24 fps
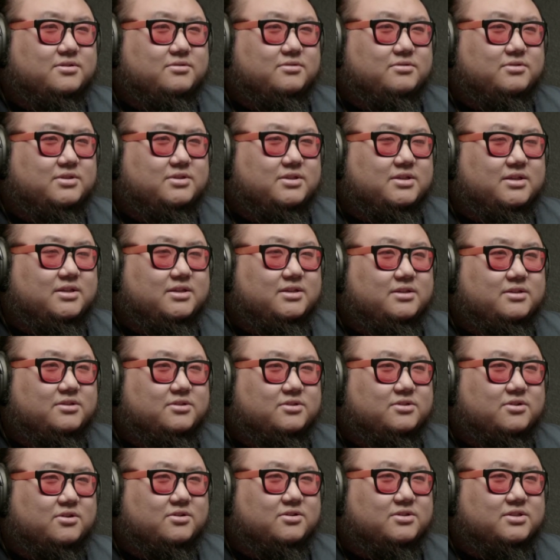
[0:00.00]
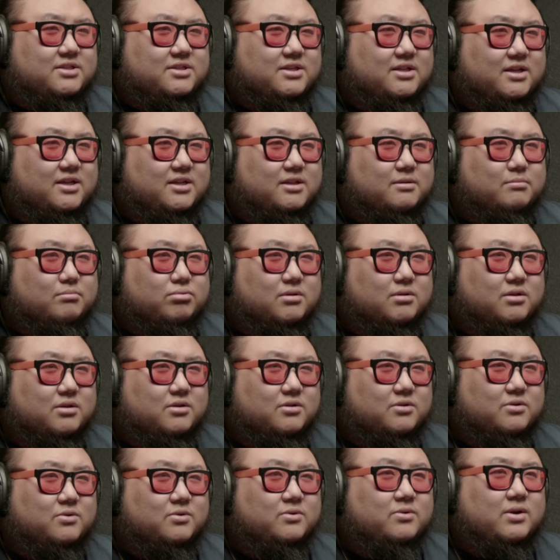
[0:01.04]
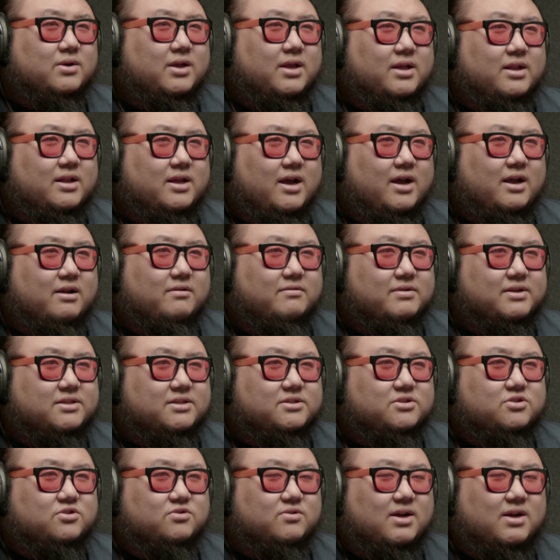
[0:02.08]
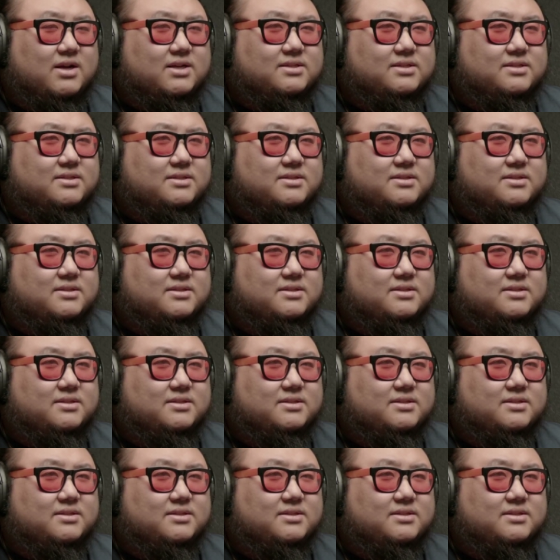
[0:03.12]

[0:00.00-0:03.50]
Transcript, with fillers: You start to see like the blue in Irene's dress.